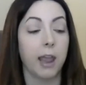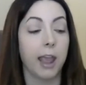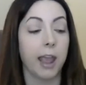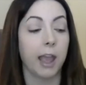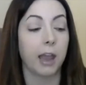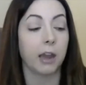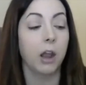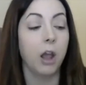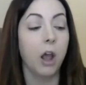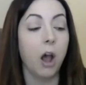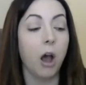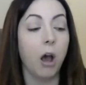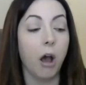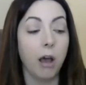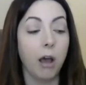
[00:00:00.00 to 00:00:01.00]
And
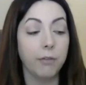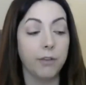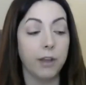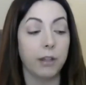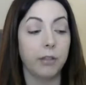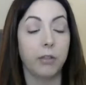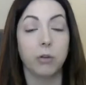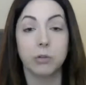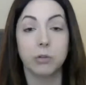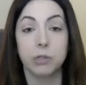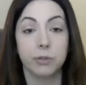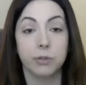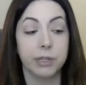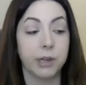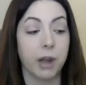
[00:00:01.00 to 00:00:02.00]
often those
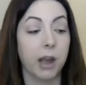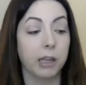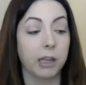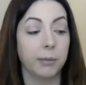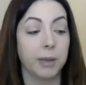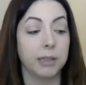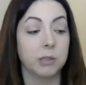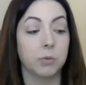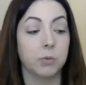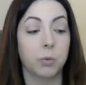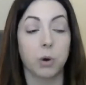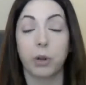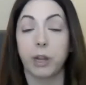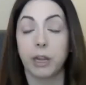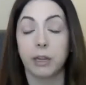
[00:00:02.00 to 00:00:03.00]
three documents
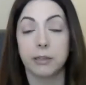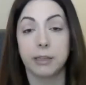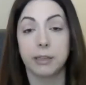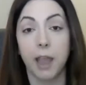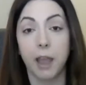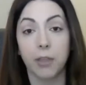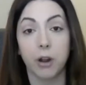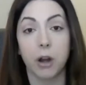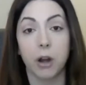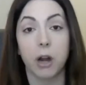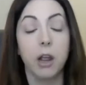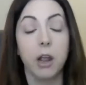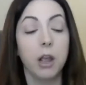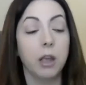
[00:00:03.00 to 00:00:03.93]
working together